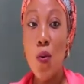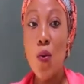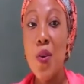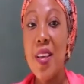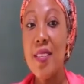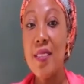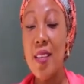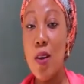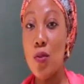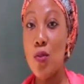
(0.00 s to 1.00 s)
or a
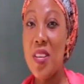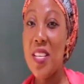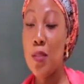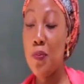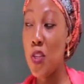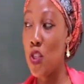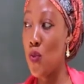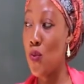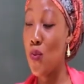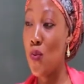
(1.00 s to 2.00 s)
sound, a
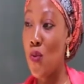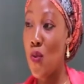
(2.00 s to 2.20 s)
speech to